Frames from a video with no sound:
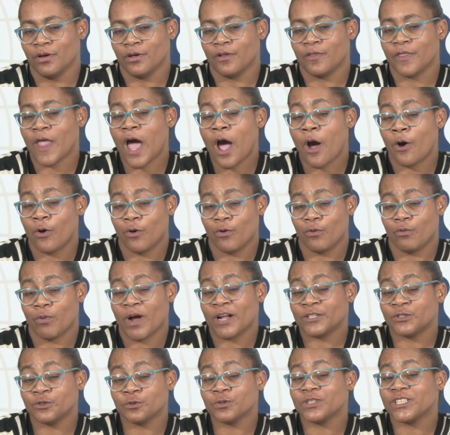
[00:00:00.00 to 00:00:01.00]
Now,
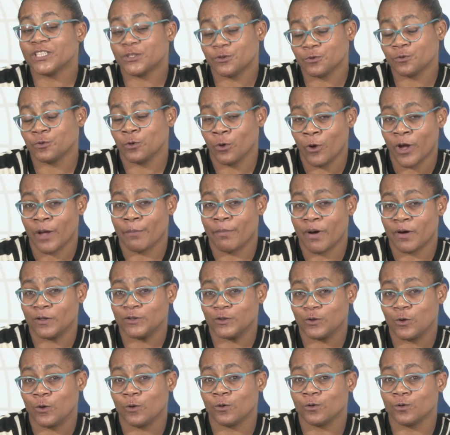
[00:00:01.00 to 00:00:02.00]
what do you need to know
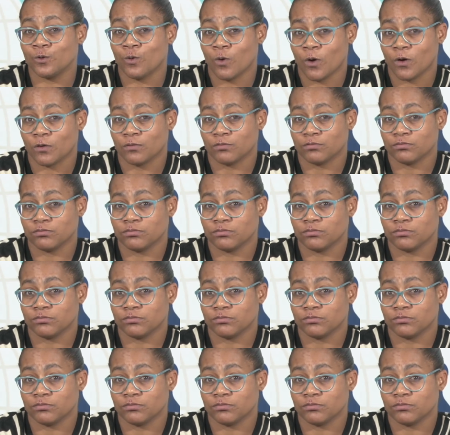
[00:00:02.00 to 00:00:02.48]
about Cold War?